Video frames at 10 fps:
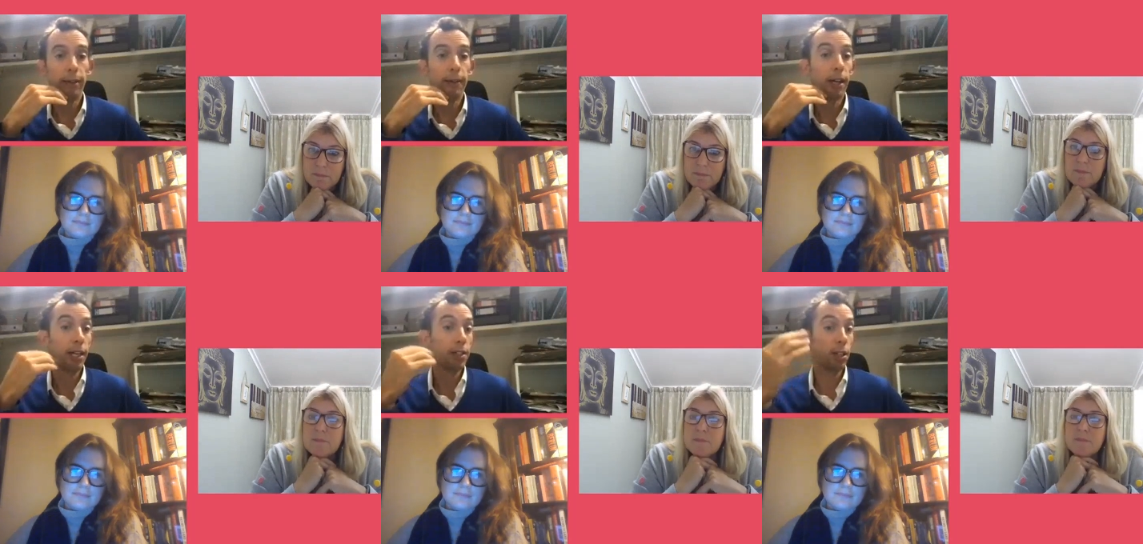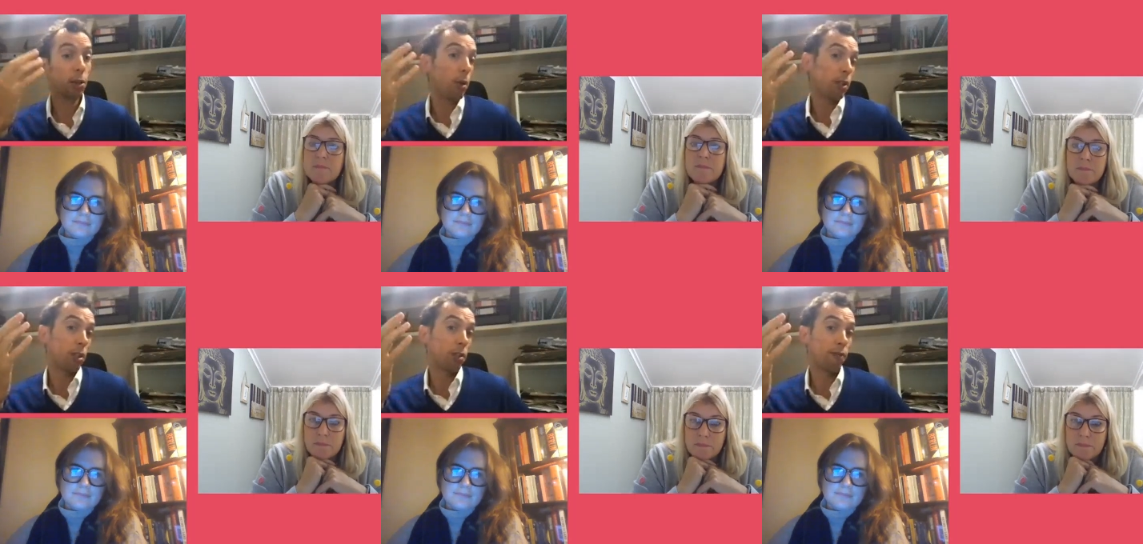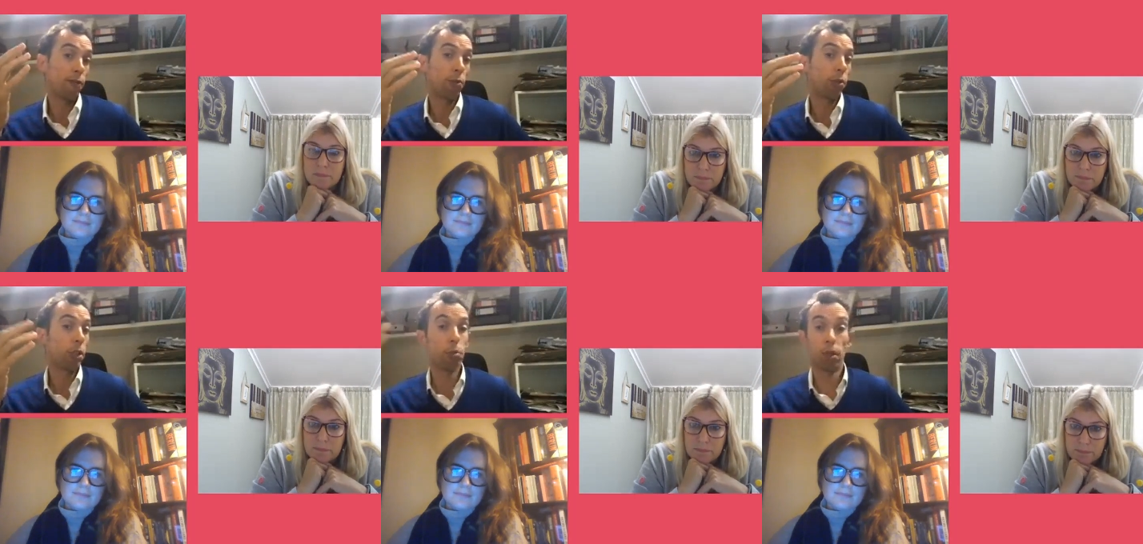Speaker 1: And I guess the question for
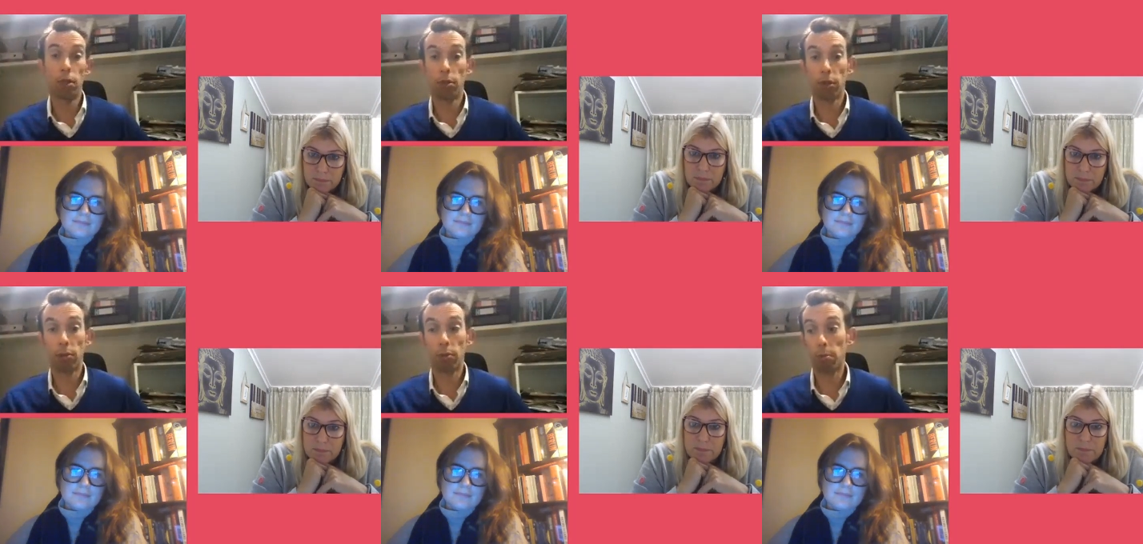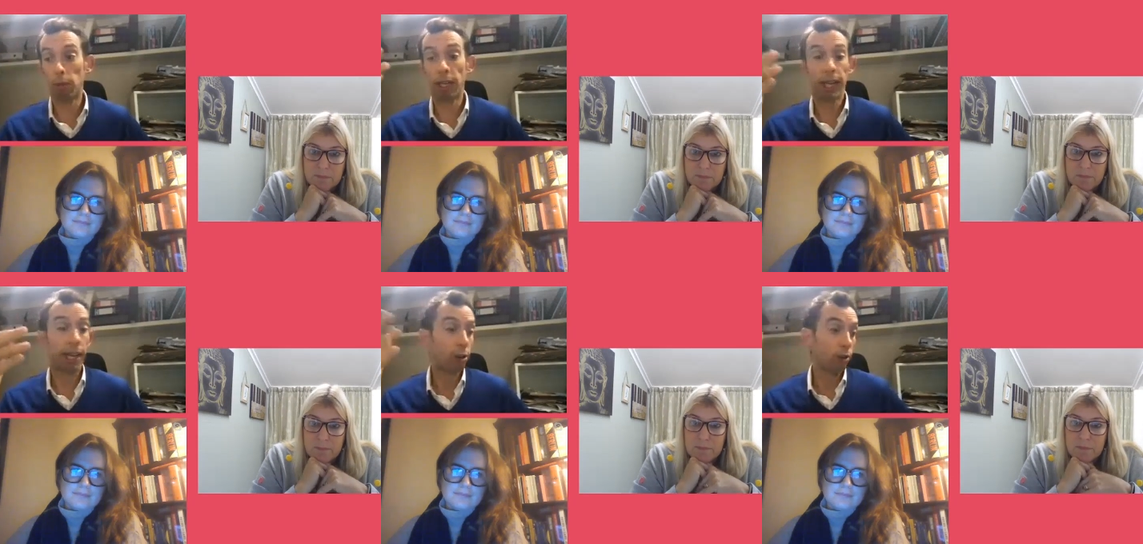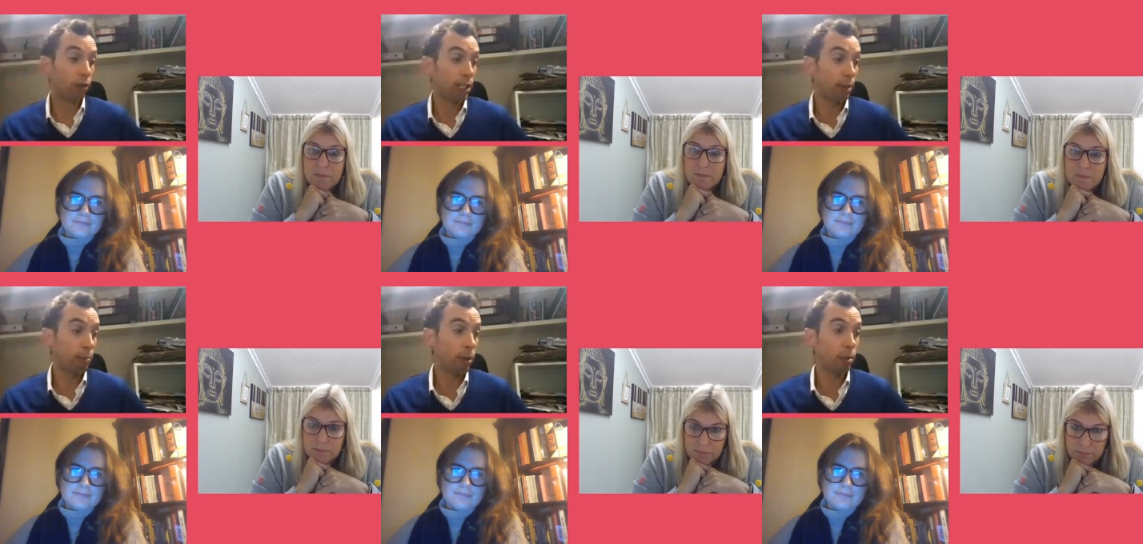you and your doctor would be how long have these
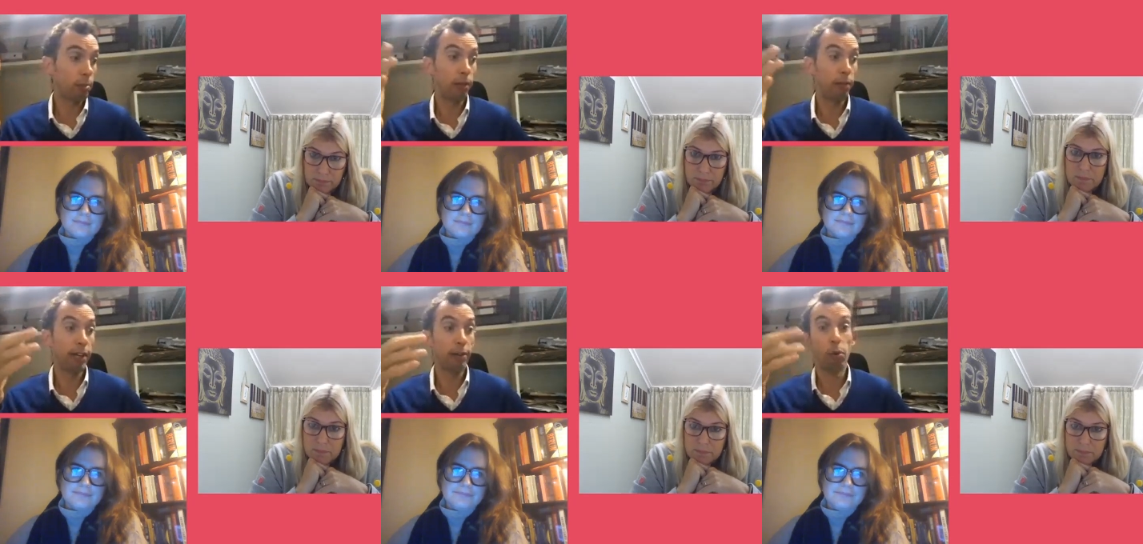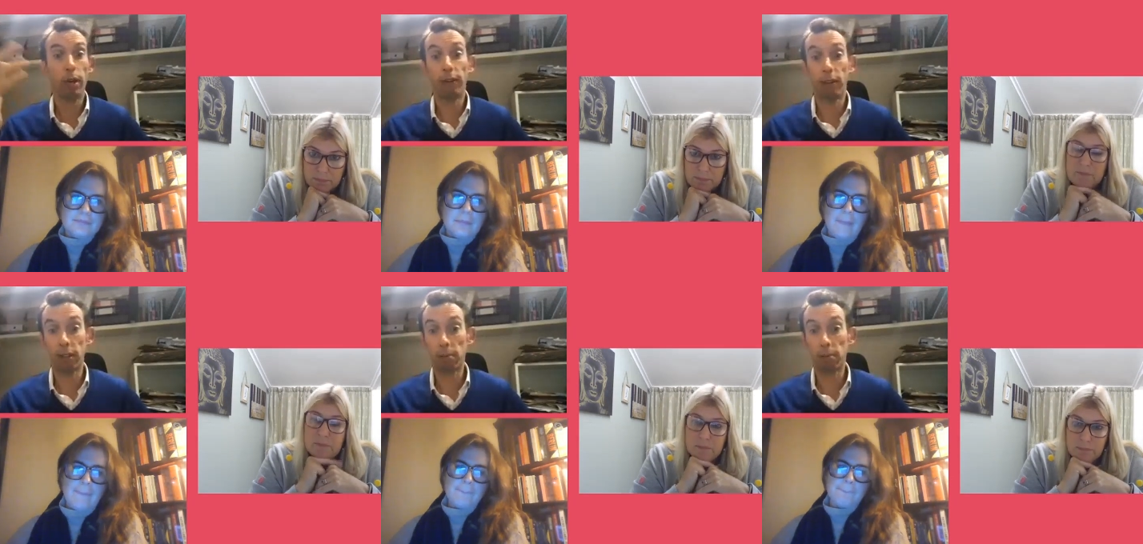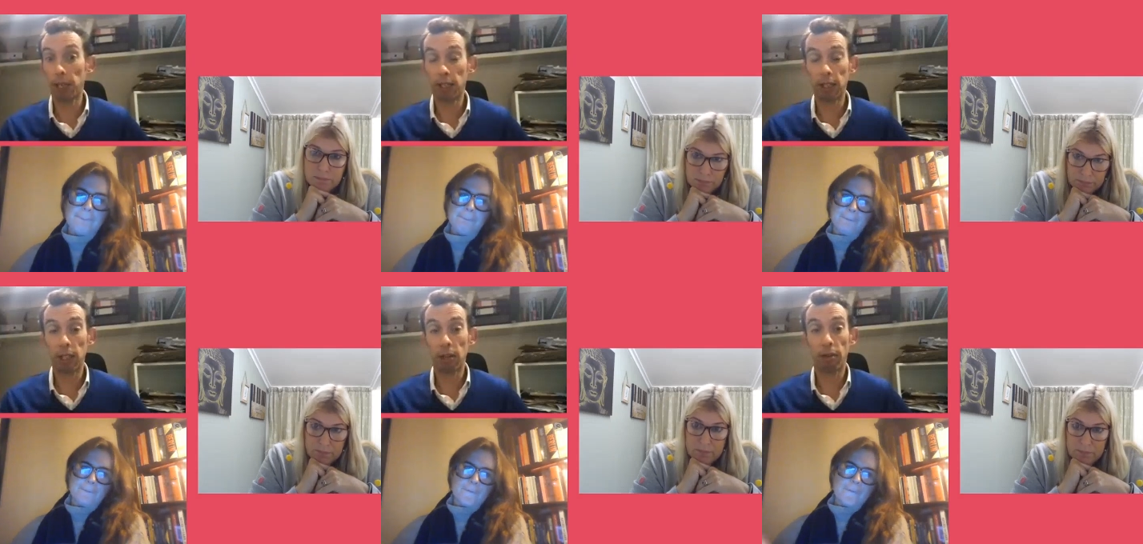implants been around? What evidence base is
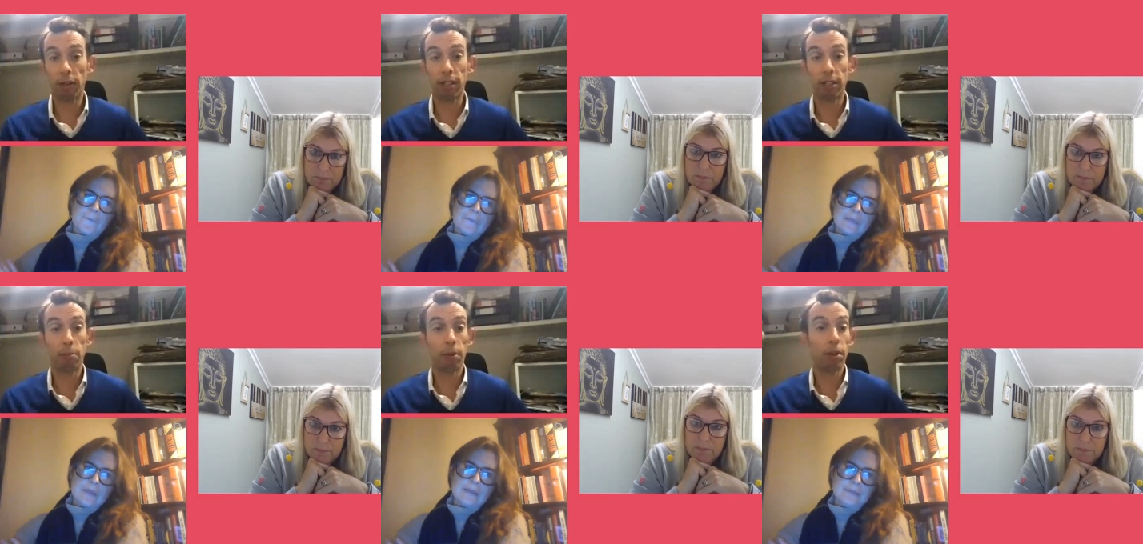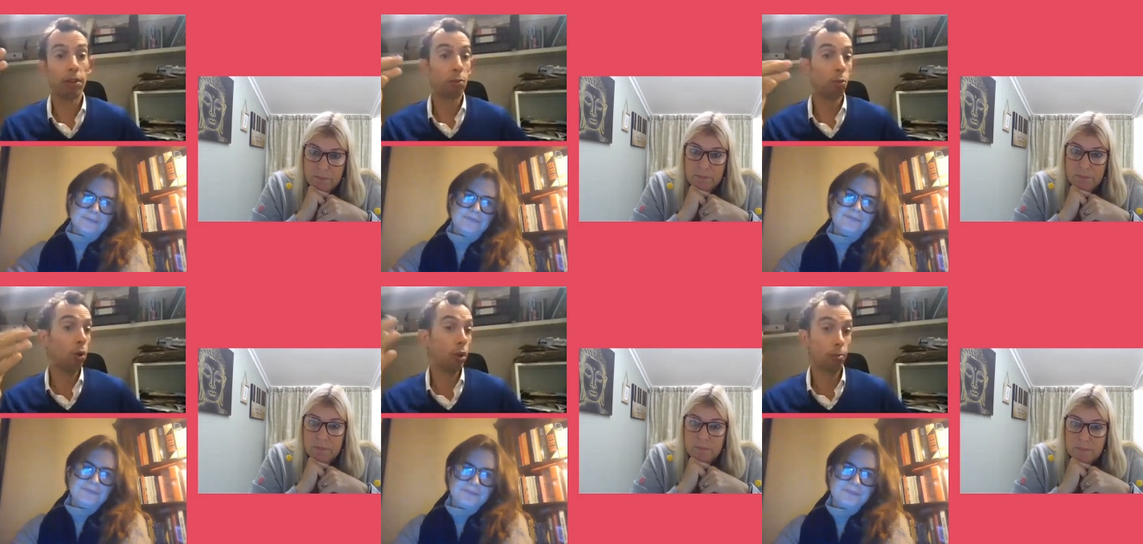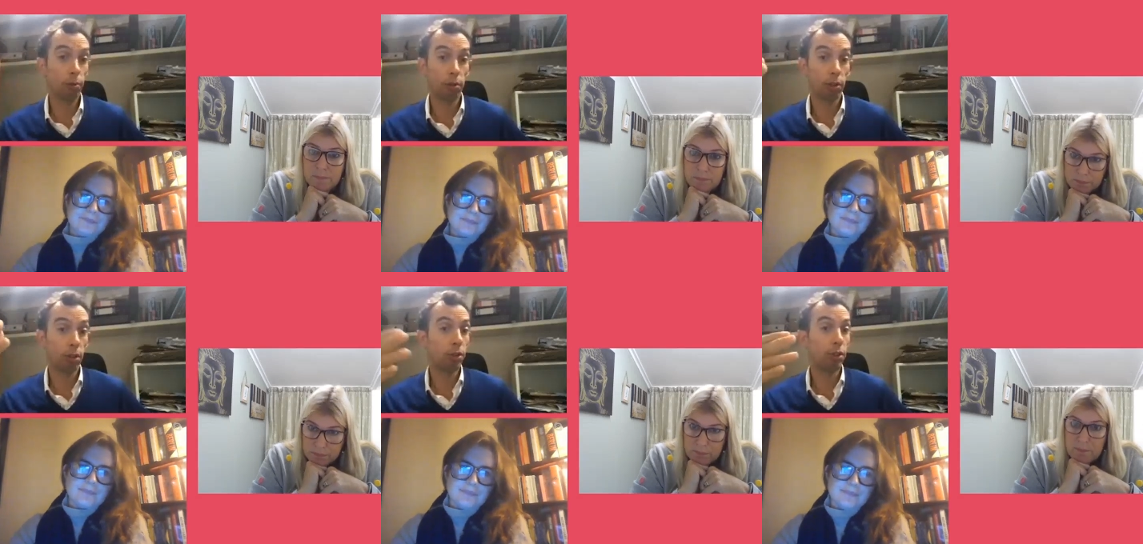there around these implants? What are the pros and
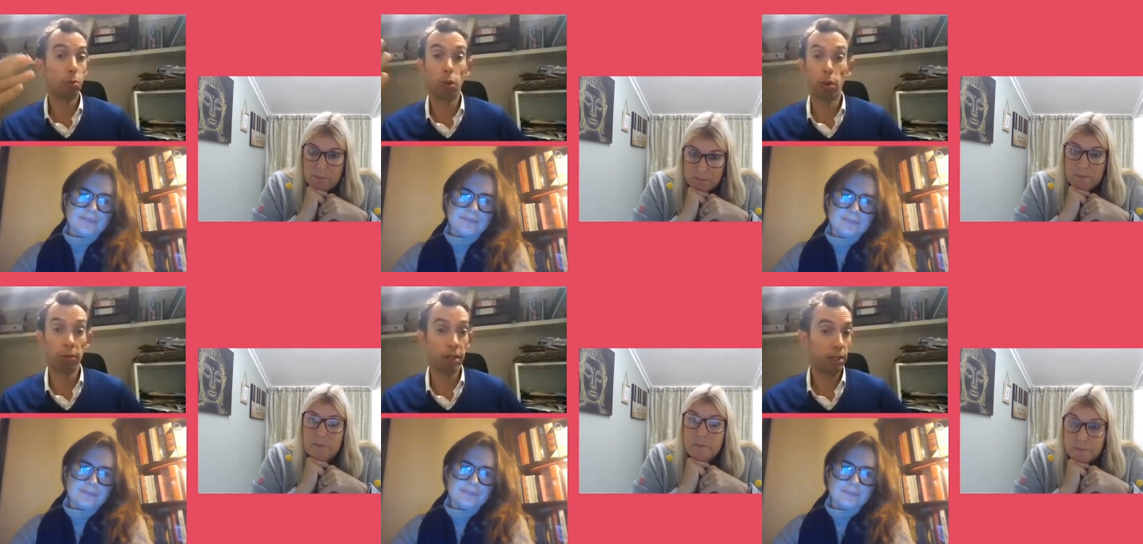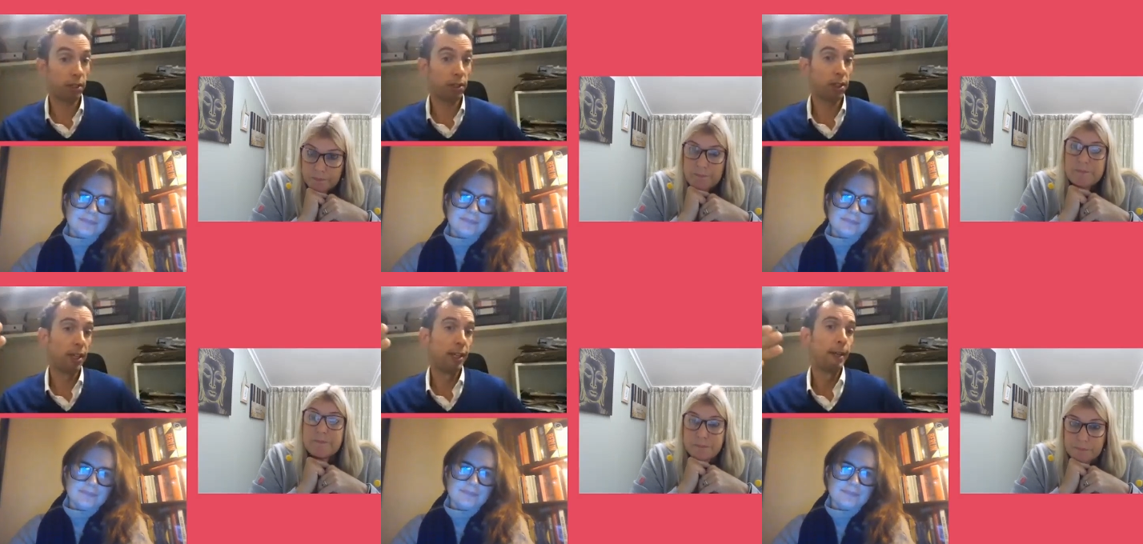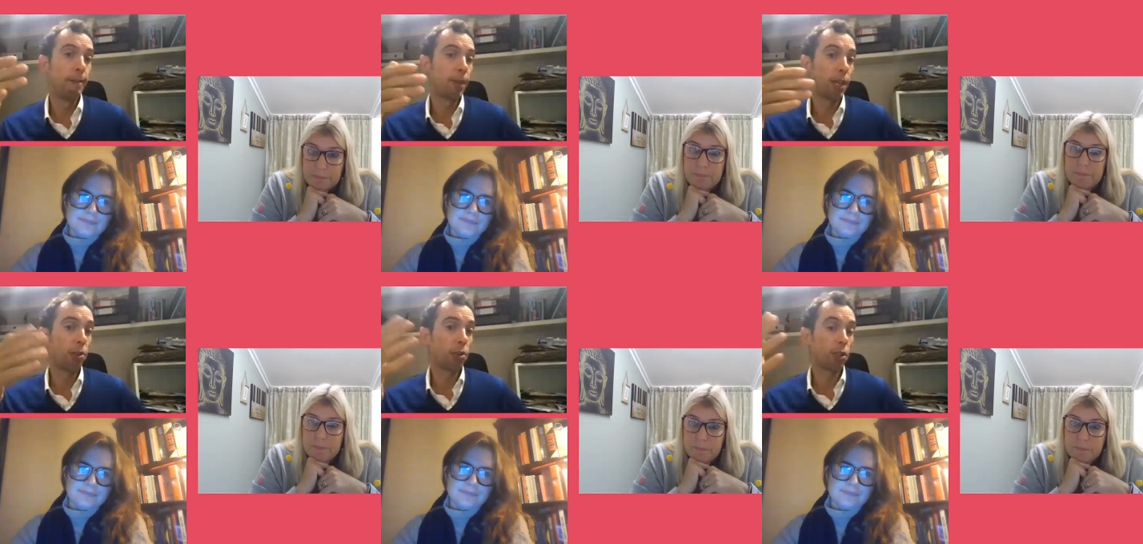cons? What are the risks? And
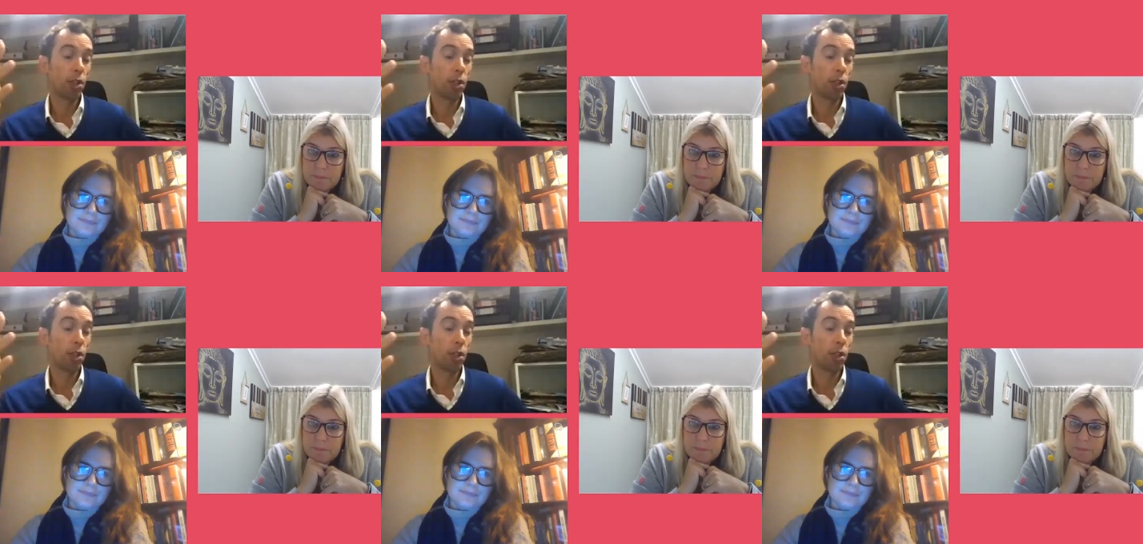your surgeon